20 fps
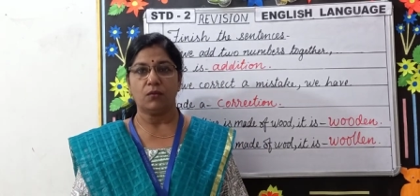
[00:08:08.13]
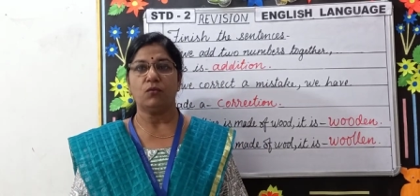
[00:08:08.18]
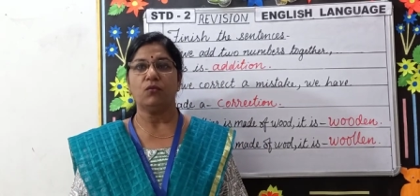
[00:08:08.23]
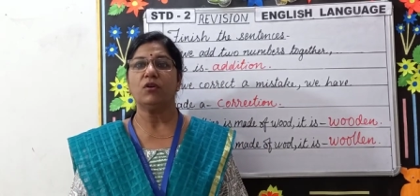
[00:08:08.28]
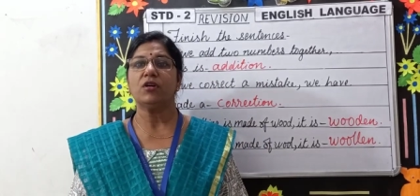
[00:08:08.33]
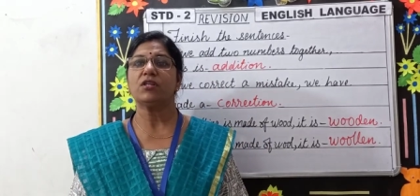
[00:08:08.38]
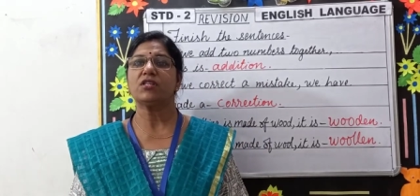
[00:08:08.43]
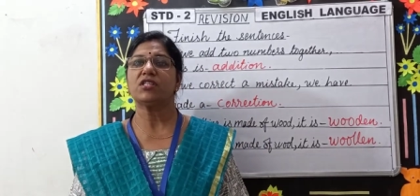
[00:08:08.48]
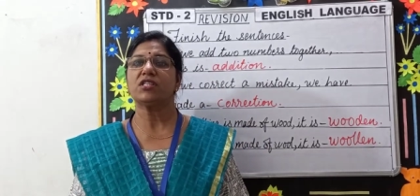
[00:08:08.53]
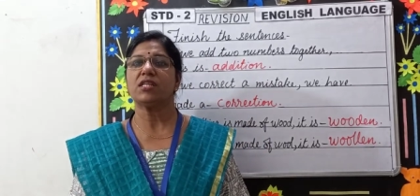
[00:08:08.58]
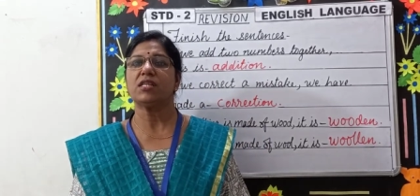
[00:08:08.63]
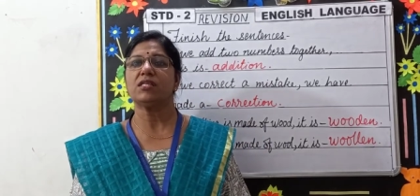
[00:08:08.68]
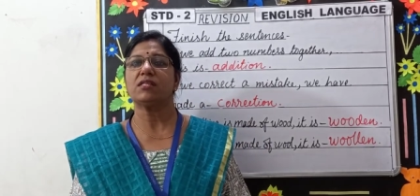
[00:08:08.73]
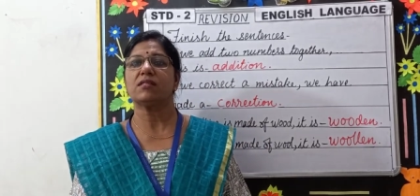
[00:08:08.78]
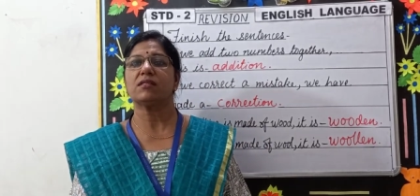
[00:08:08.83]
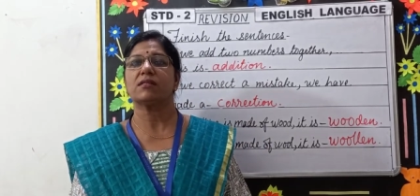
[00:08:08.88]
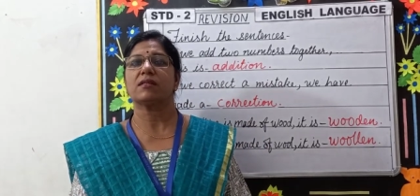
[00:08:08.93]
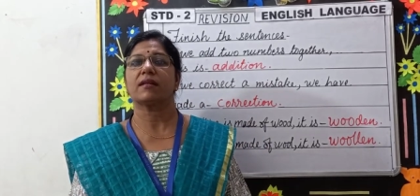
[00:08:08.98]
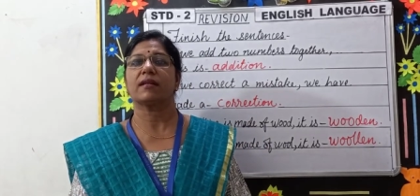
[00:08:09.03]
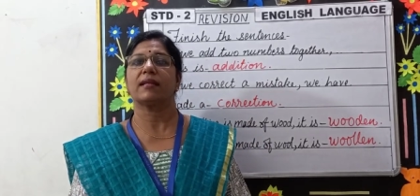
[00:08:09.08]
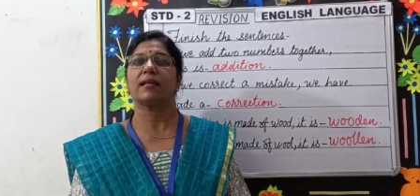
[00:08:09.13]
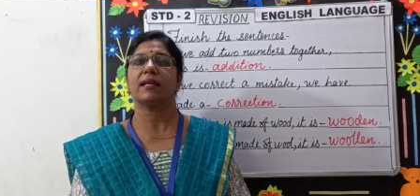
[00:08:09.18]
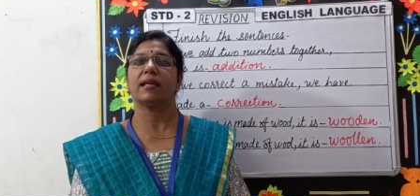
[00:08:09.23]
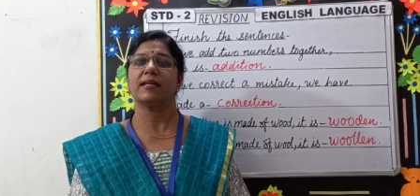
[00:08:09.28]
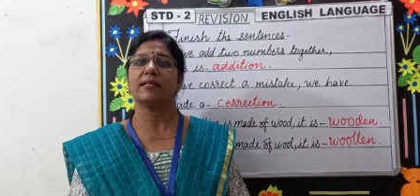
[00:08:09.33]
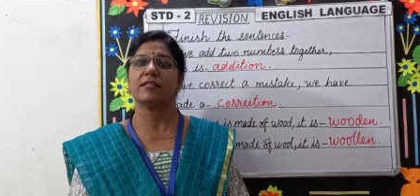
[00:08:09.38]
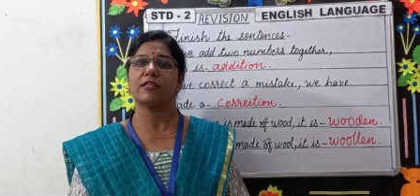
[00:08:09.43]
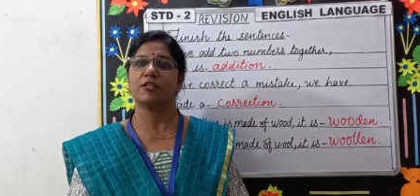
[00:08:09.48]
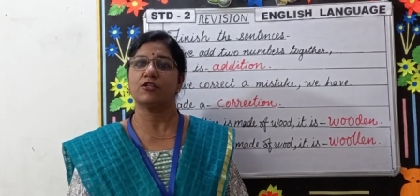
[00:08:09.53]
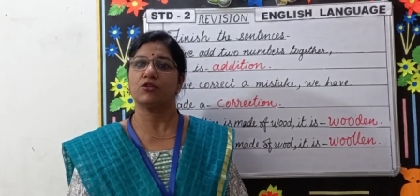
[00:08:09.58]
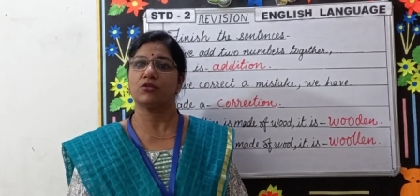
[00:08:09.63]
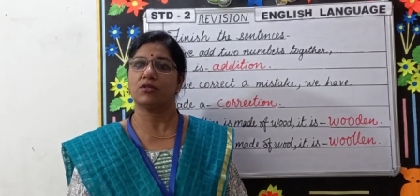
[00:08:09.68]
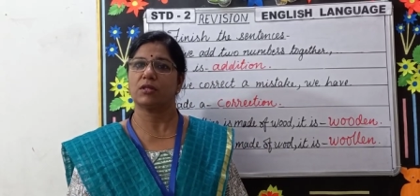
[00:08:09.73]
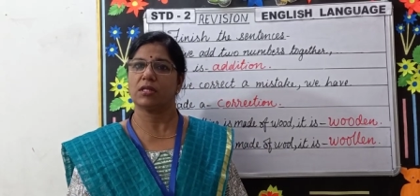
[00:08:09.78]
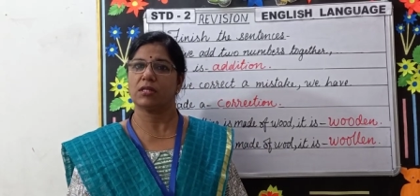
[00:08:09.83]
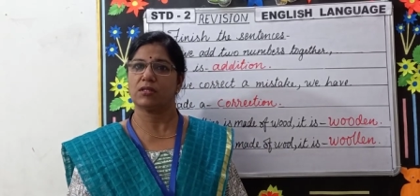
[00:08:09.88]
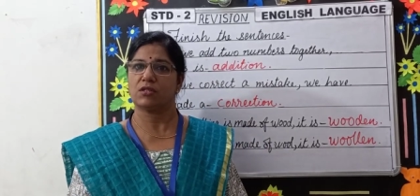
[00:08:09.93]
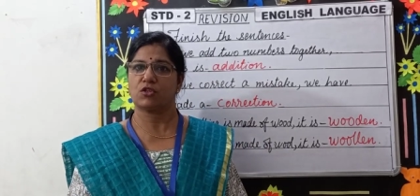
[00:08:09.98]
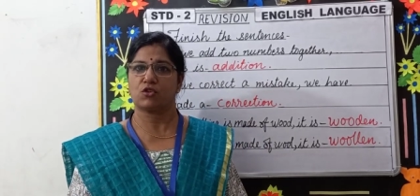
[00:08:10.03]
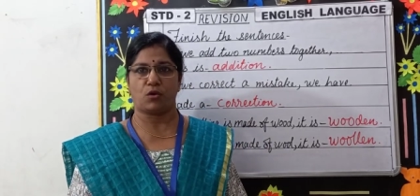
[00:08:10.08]
Worksheets related to
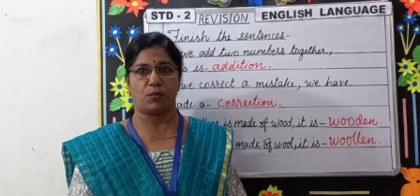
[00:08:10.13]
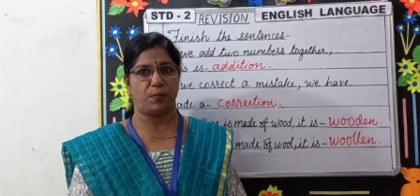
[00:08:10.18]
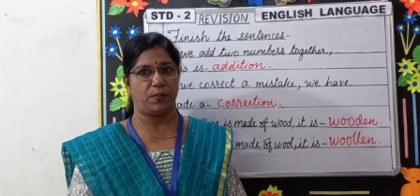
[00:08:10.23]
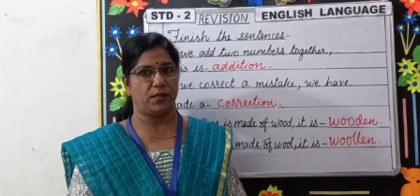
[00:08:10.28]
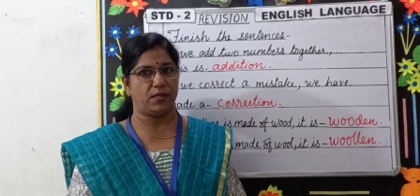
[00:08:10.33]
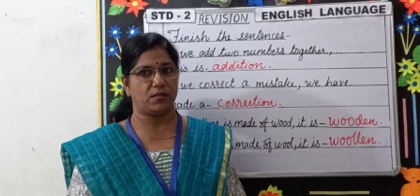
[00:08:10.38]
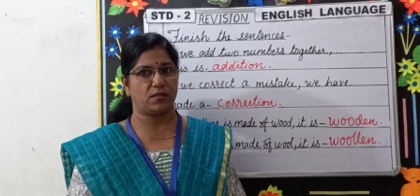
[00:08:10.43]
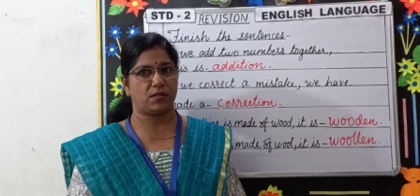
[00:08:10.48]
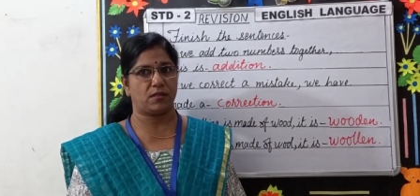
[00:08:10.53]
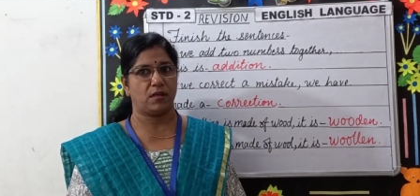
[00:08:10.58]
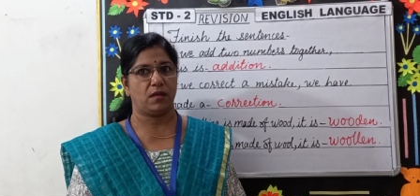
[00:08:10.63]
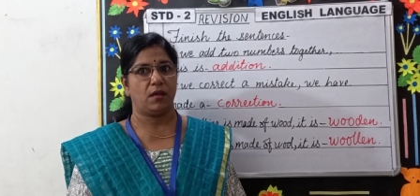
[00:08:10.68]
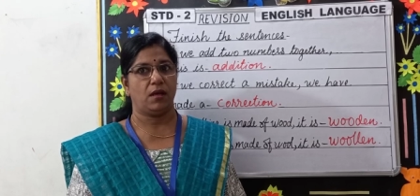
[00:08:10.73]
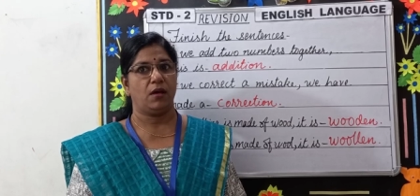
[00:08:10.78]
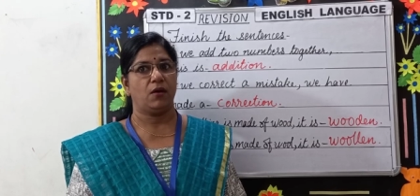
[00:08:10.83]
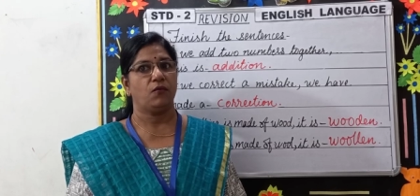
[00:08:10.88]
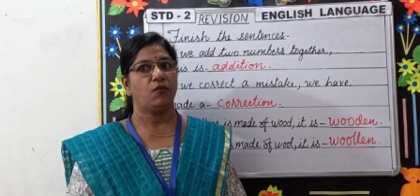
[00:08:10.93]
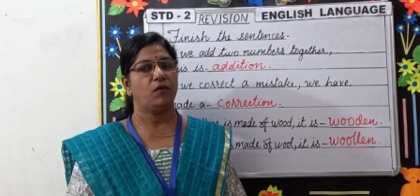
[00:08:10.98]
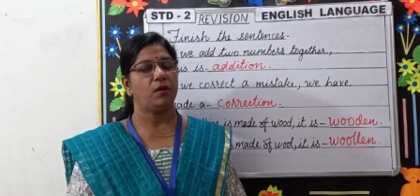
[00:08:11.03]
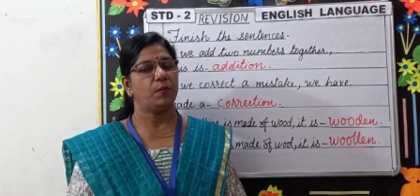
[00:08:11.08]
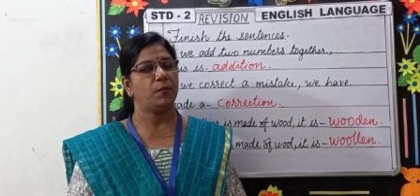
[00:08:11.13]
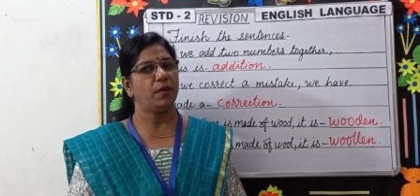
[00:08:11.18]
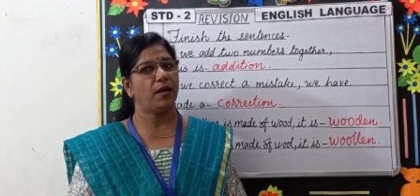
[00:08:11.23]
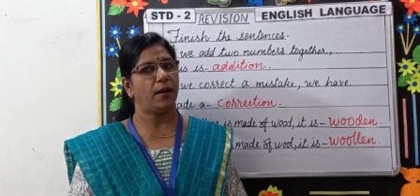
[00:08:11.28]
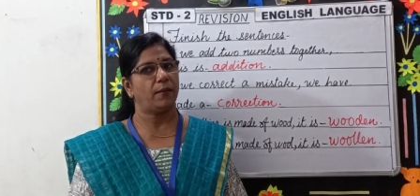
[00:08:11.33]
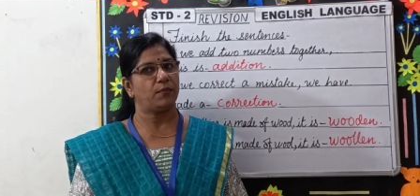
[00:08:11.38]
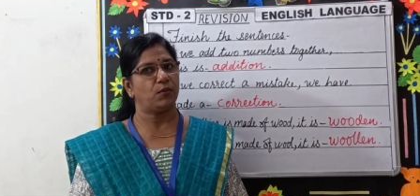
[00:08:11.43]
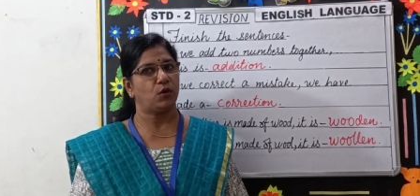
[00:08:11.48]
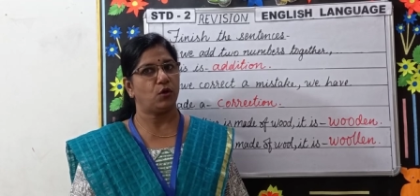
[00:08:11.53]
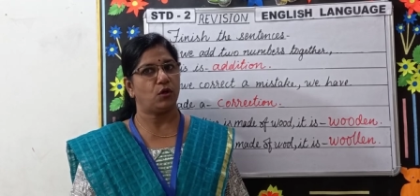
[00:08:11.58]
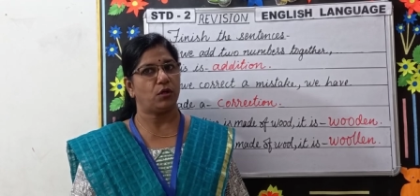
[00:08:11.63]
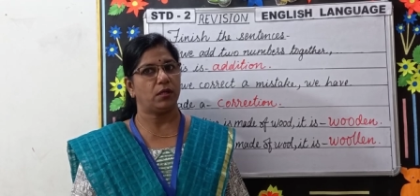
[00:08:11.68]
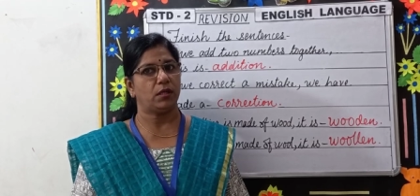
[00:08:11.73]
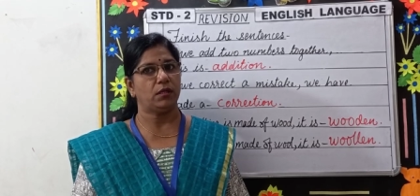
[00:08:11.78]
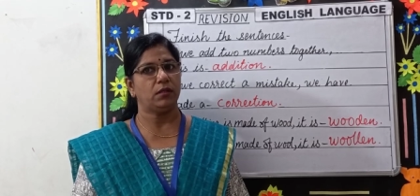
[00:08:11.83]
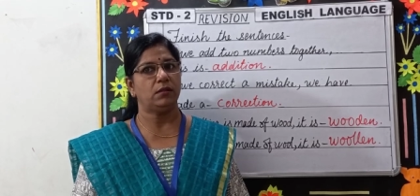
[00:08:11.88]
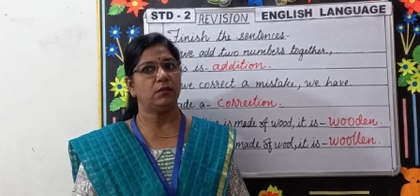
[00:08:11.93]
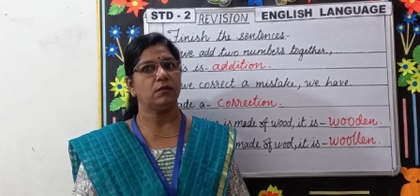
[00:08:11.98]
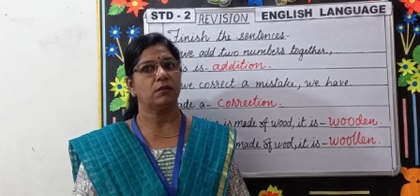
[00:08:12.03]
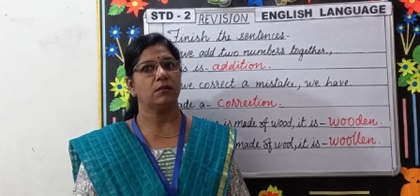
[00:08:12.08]
these topics will be
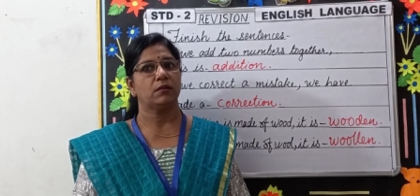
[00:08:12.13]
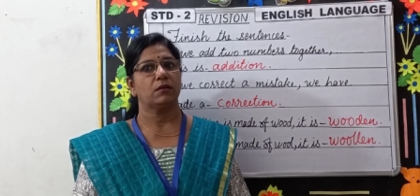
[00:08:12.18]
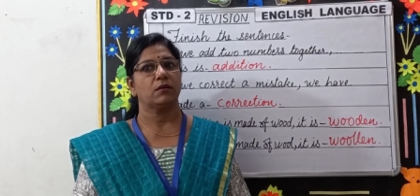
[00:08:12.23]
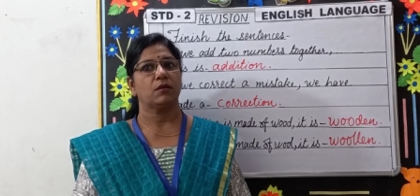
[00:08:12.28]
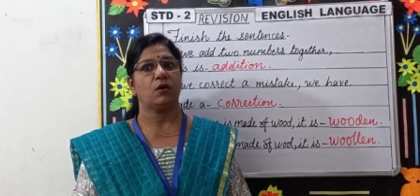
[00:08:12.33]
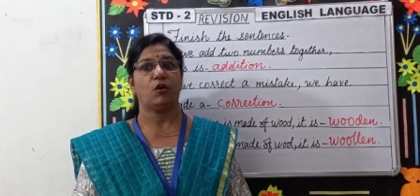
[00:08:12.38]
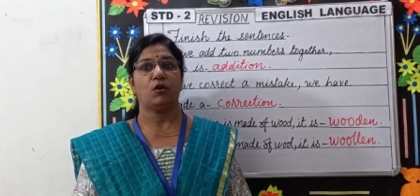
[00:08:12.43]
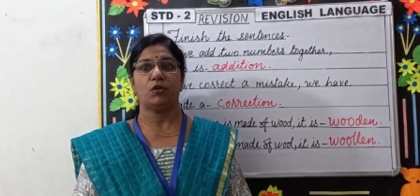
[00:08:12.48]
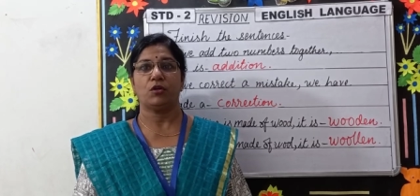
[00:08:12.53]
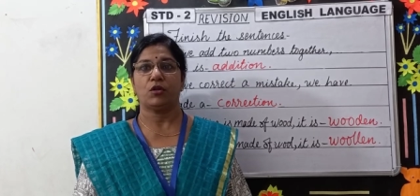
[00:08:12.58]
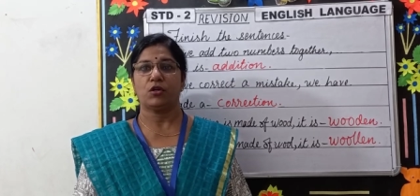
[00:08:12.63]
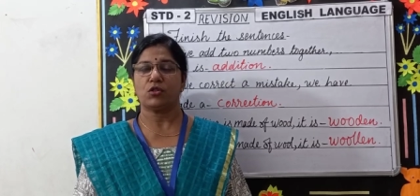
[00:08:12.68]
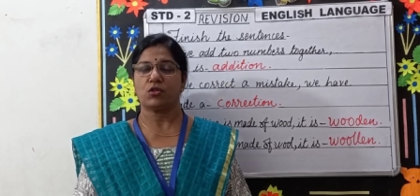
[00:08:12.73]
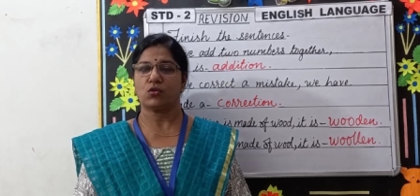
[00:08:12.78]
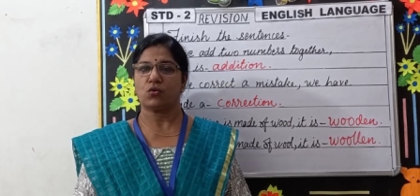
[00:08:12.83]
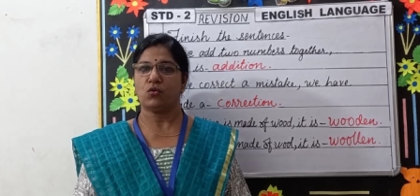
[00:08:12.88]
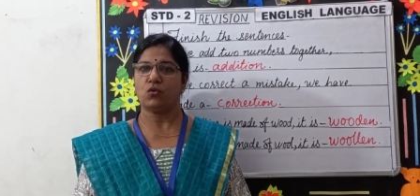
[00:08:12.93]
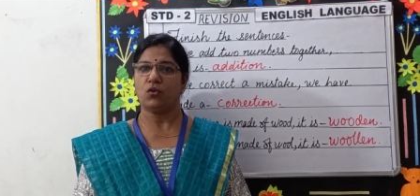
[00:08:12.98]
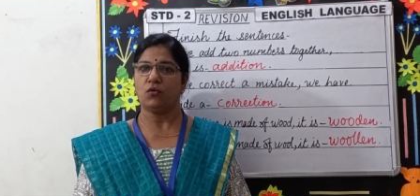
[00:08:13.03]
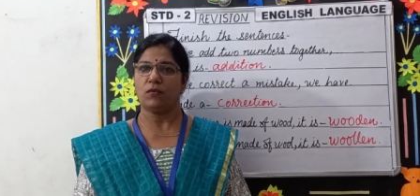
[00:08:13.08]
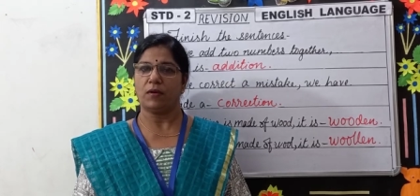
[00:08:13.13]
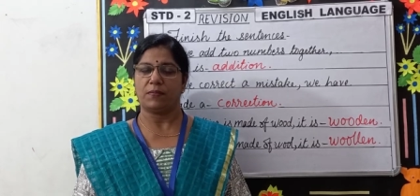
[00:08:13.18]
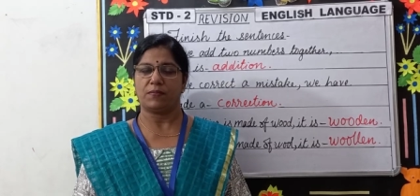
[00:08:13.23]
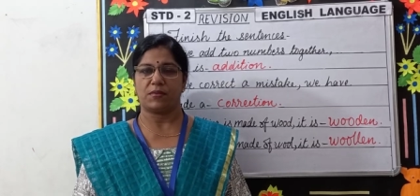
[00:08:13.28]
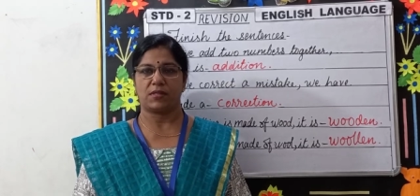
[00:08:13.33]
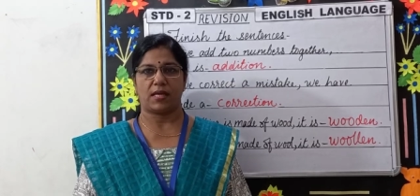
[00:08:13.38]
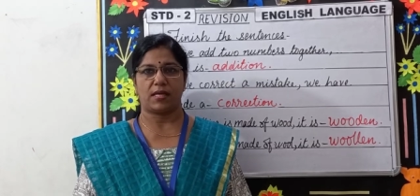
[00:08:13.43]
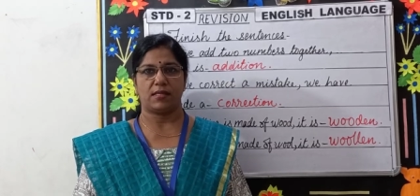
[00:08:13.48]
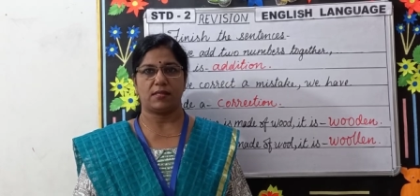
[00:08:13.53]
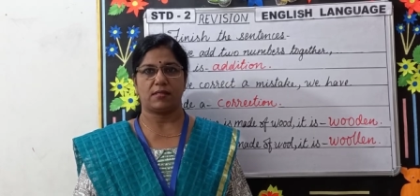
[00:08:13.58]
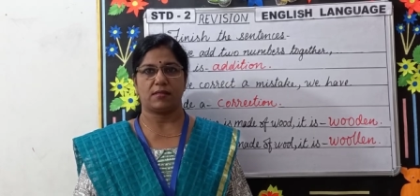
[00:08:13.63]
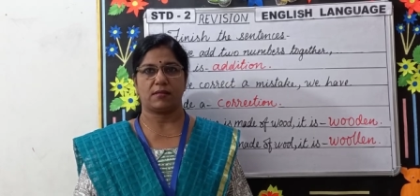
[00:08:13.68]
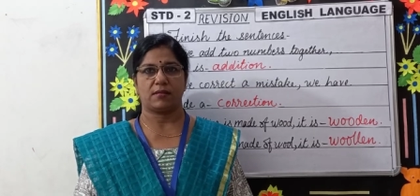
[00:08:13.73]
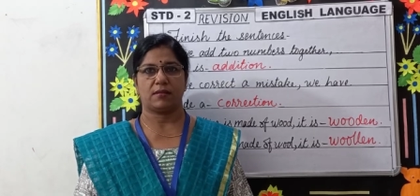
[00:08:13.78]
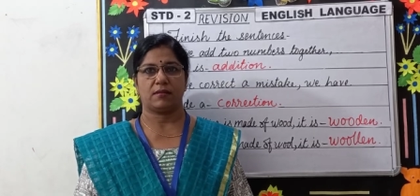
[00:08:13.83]
uploaded on your school website.